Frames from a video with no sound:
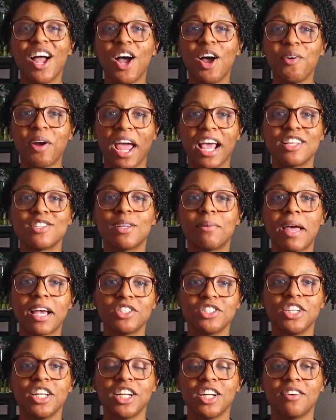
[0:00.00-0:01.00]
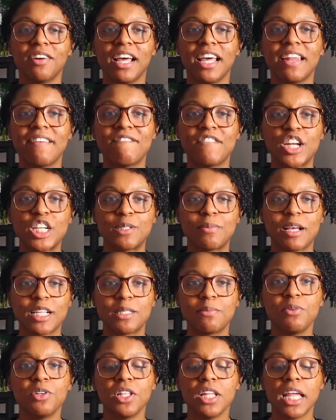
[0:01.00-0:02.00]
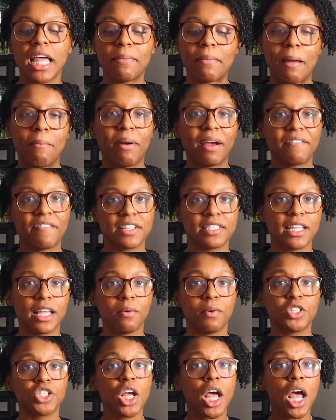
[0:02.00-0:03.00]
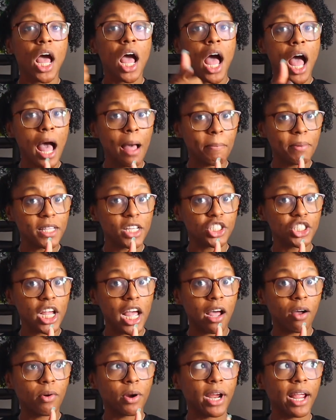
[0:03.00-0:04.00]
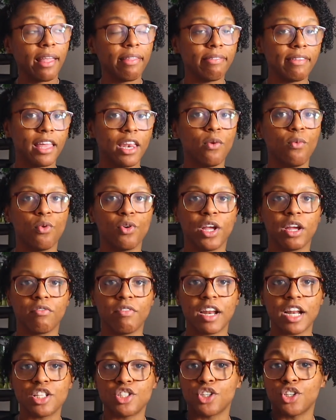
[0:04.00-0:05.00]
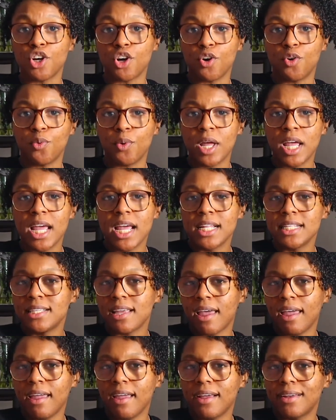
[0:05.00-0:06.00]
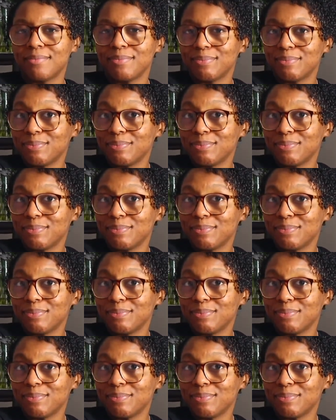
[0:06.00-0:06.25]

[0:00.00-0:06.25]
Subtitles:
Okay, so I'm actually gonna go ahead and finish my smoothie and my breakfast sandwich, hop in the shower, and then we'll get ready to go take